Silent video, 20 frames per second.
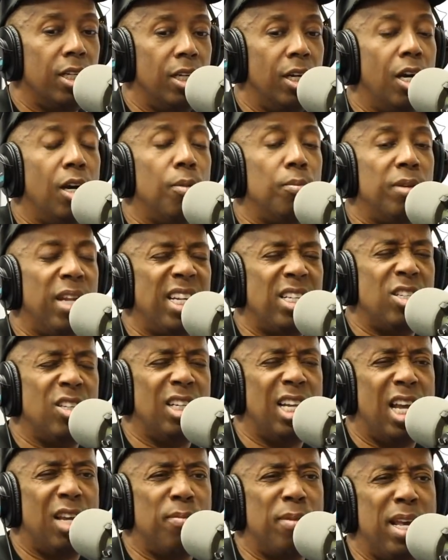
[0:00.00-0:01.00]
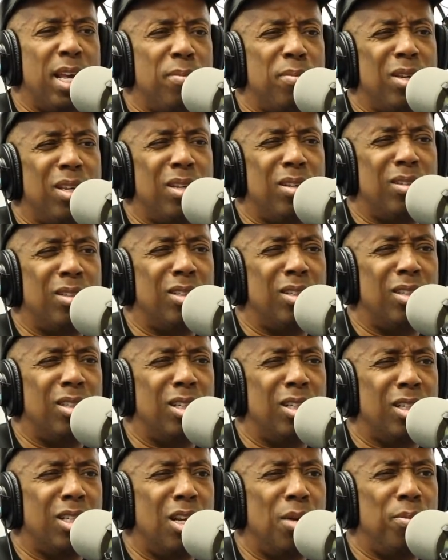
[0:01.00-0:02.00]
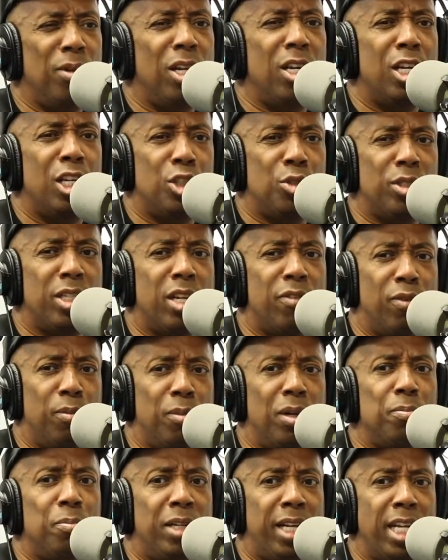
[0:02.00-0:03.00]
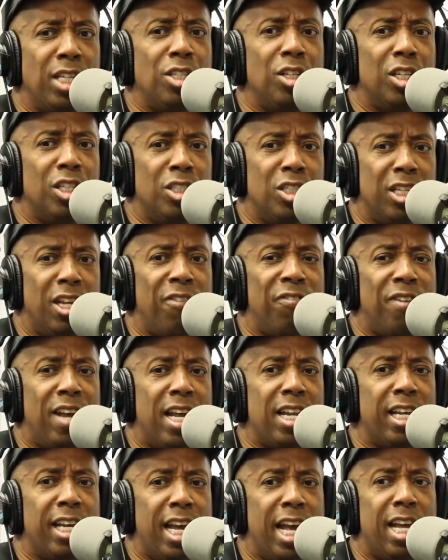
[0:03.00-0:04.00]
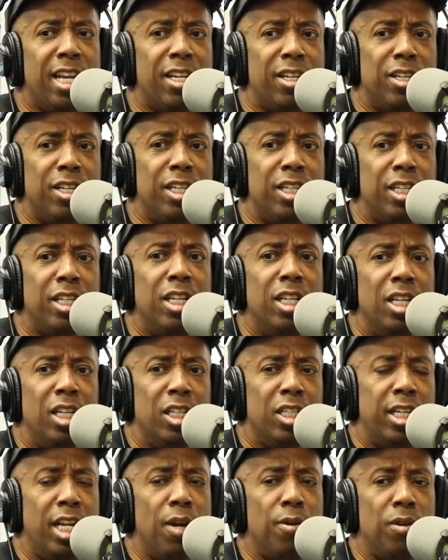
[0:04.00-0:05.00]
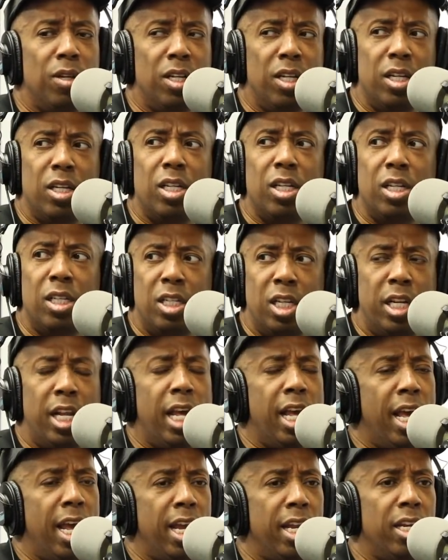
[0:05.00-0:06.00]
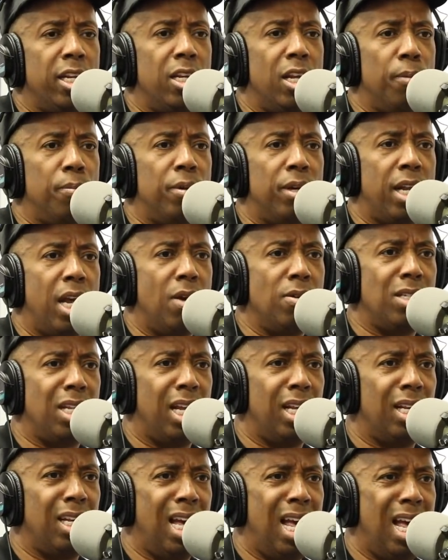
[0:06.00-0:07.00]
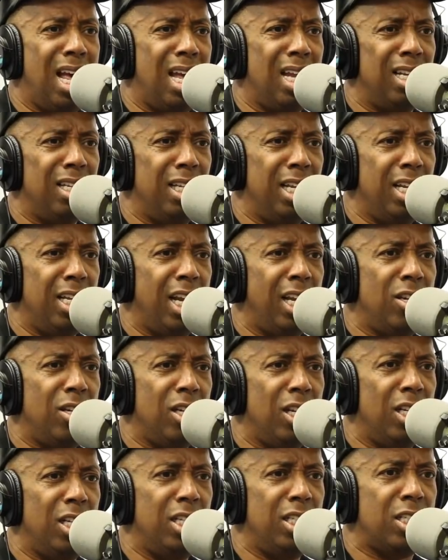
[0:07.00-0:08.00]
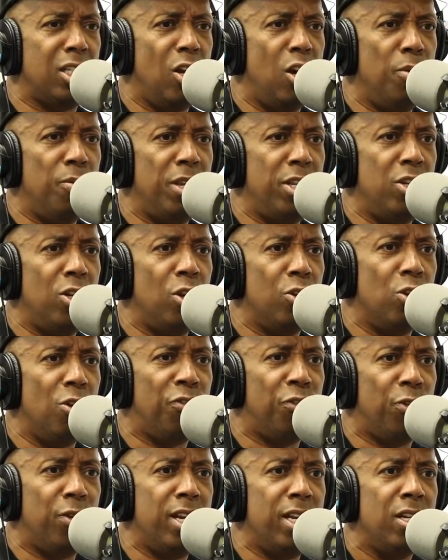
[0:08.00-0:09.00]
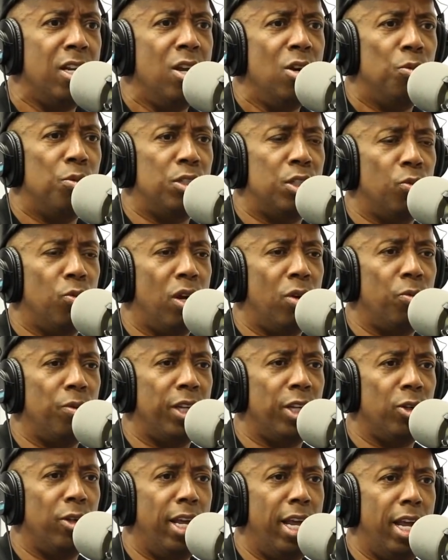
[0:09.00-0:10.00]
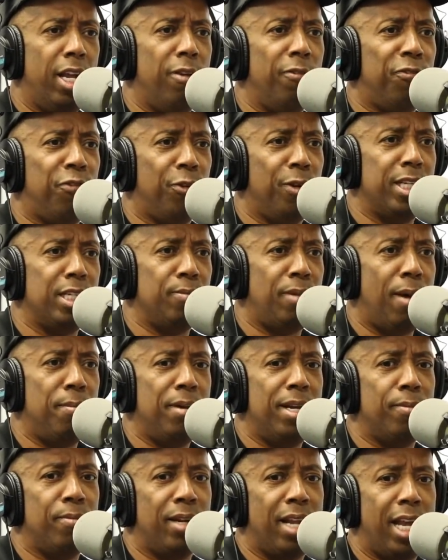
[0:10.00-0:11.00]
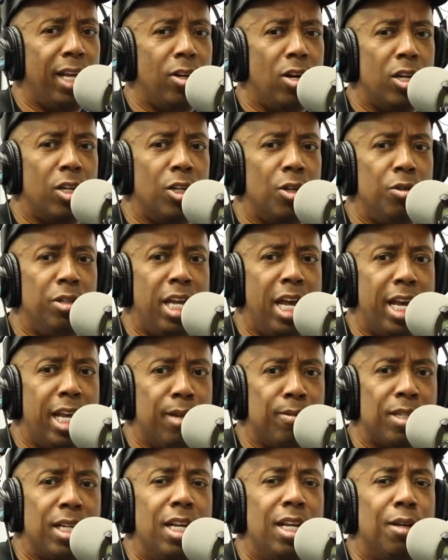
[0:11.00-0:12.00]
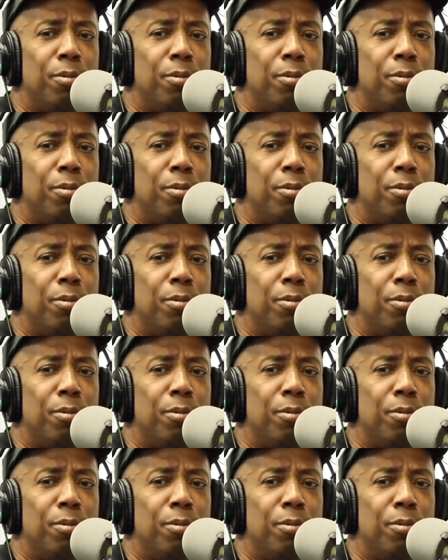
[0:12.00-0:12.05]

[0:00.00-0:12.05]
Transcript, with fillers: Um, they took like maybe a, a couple of hundreds every month, but they took until they finally got it, honey. So that, they added up. Did they added up? And I was like, golly, they could at least told me. You know, your friend was the one who had to freeze my money, but I ain't calling no names.